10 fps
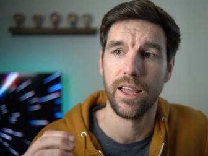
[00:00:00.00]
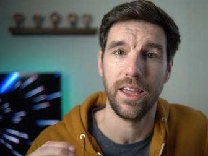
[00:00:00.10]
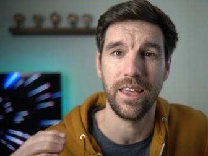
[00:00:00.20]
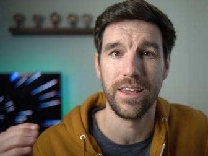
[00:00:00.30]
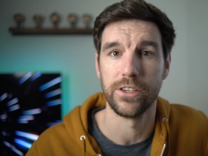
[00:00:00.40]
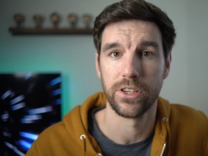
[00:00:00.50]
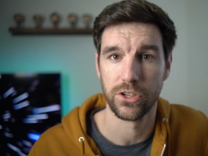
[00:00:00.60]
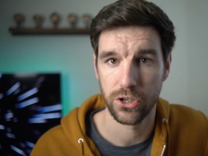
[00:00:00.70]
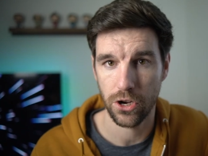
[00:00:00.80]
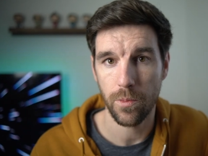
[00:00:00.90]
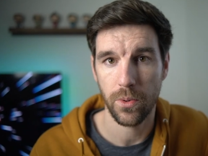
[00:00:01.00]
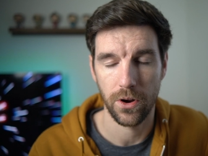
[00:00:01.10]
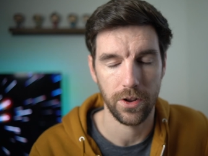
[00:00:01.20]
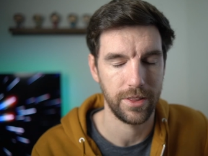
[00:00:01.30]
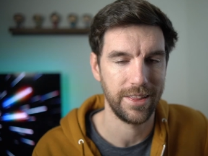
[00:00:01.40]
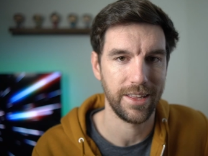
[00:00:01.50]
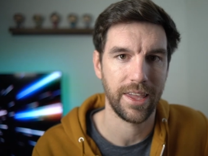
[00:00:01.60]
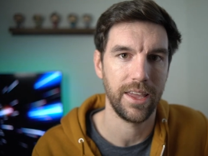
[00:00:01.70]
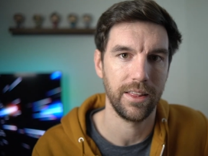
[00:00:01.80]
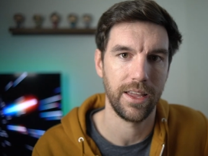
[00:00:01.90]
It is sharper than the
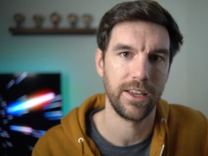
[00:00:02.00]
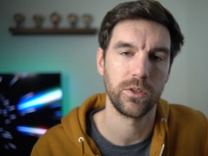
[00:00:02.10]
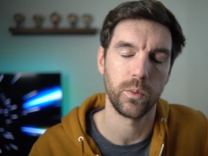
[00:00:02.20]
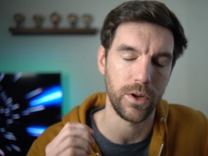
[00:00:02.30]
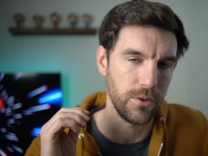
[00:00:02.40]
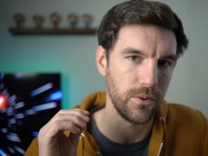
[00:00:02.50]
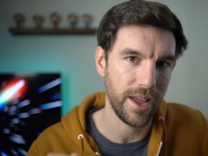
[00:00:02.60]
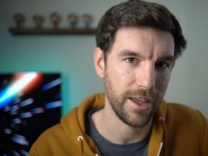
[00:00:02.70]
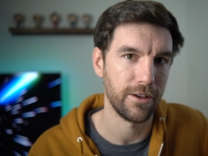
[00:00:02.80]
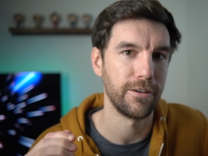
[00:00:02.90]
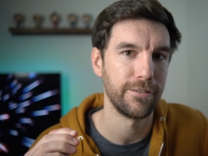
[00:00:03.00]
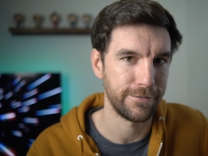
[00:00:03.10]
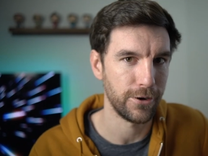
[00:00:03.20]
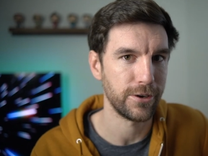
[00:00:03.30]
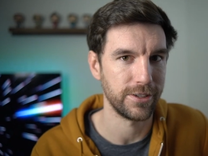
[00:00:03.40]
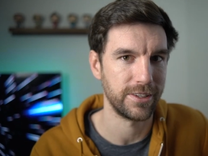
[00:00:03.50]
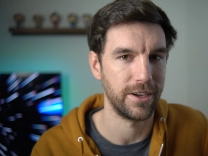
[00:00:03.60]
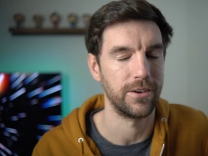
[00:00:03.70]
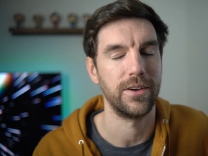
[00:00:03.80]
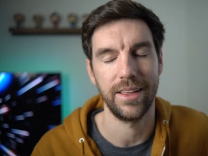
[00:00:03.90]
kit lens when you nail focus
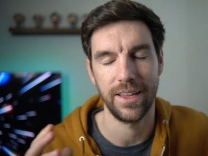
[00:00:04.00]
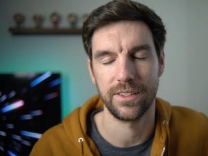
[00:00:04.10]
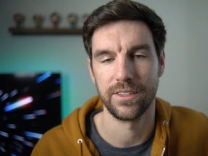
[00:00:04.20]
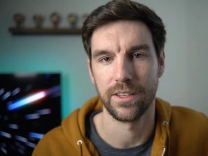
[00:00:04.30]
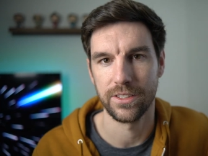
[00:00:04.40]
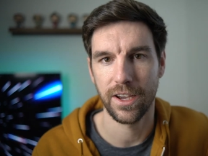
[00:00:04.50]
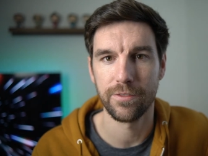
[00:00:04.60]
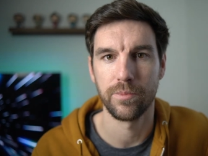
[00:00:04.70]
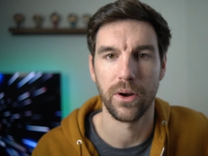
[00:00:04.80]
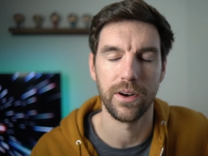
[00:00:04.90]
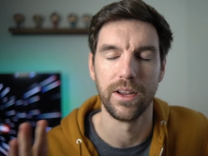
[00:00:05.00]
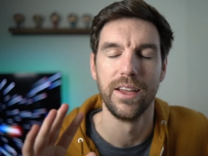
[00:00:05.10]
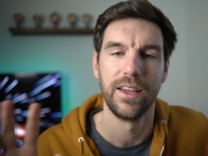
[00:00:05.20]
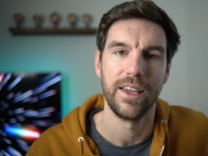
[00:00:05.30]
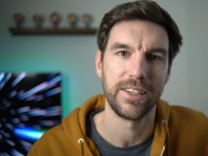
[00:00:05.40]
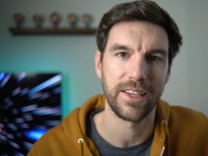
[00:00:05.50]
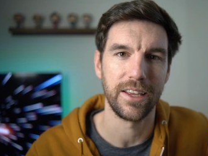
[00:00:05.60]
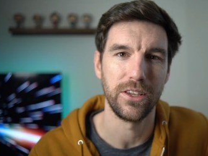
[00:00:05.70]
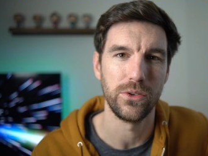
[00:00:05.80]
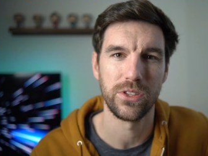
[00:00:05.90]
though. And that's the tough part, is
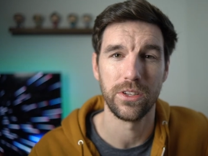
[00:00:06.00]
getting used